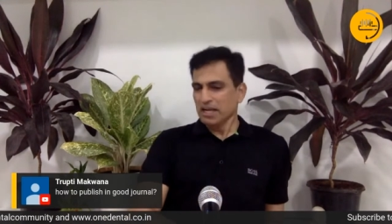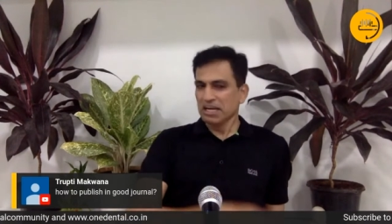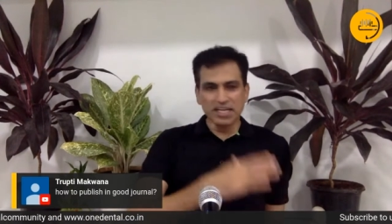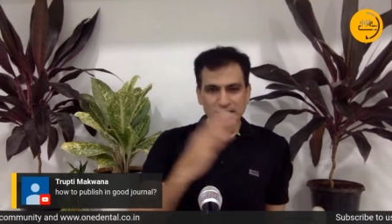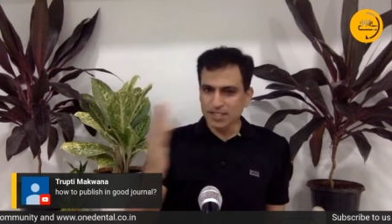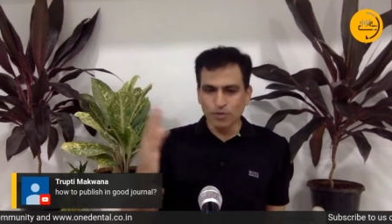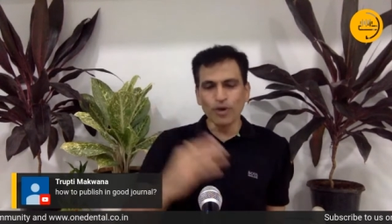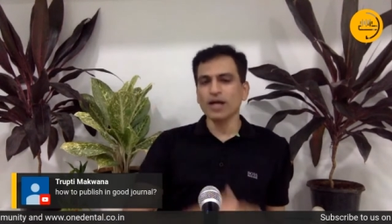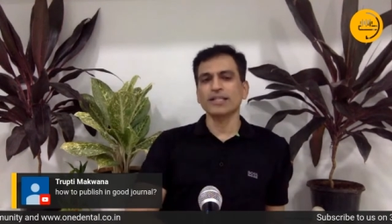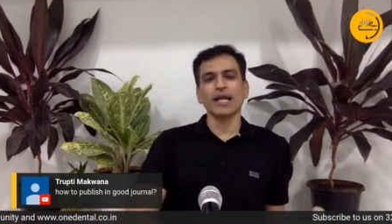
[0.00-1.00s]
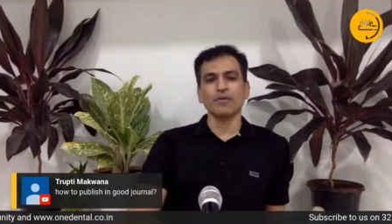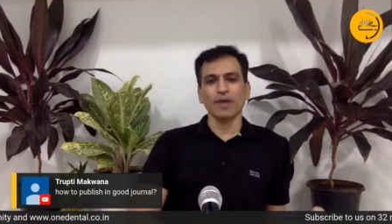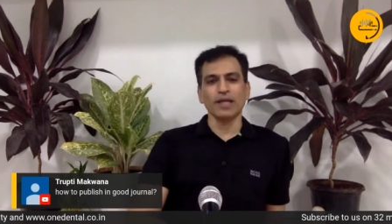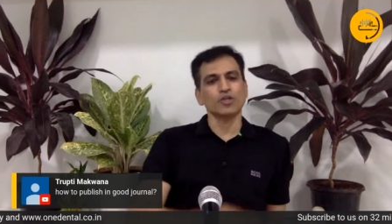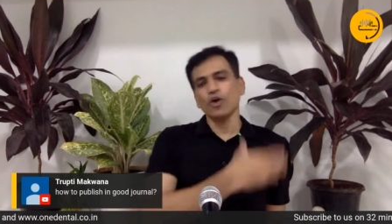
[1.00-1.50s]
It doesn't work that
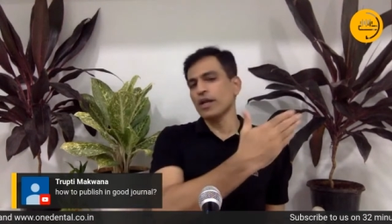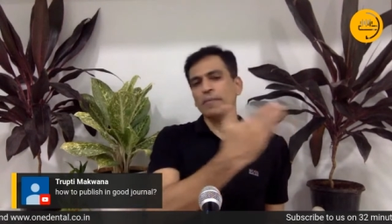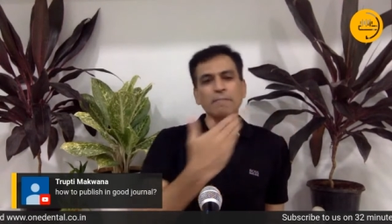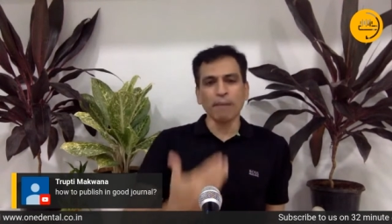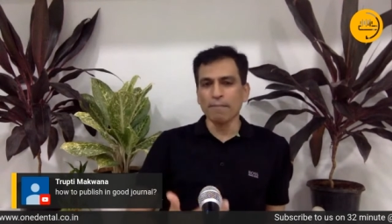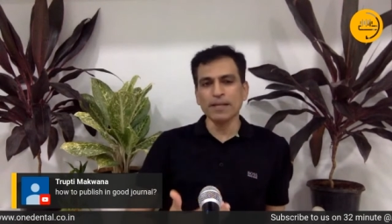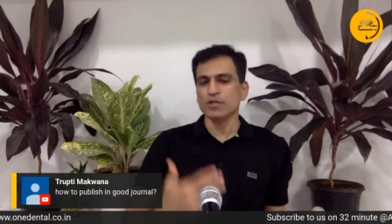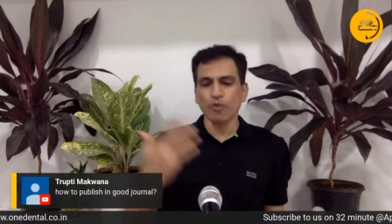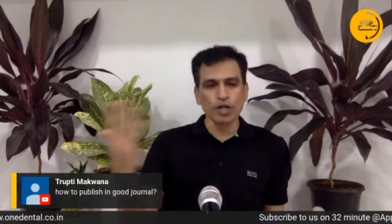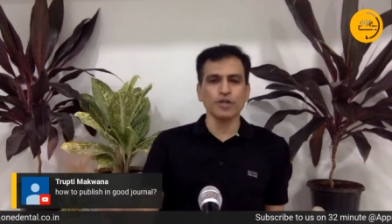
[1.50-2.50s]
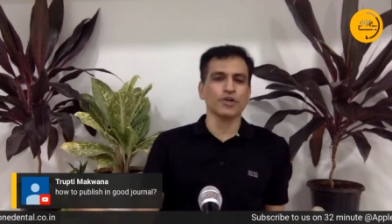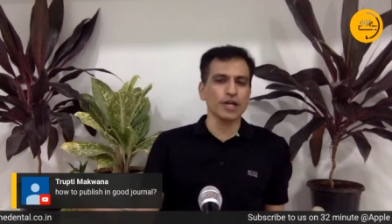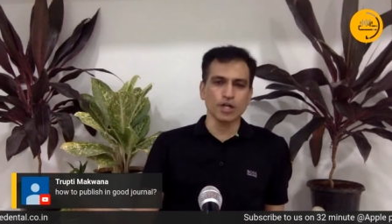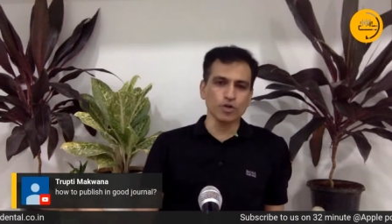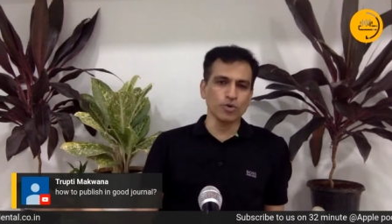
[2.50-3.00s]
way. It's already been published. What are you trying
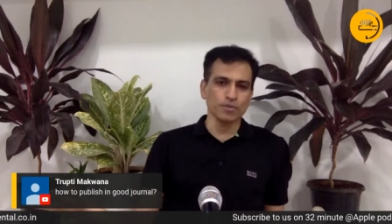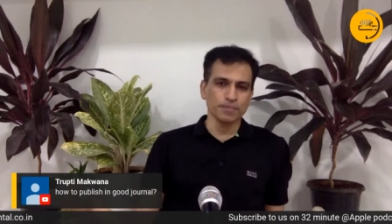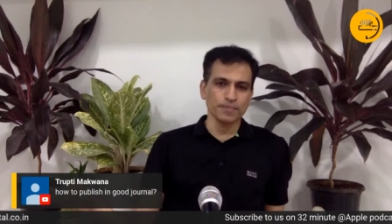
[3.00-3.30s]
to do?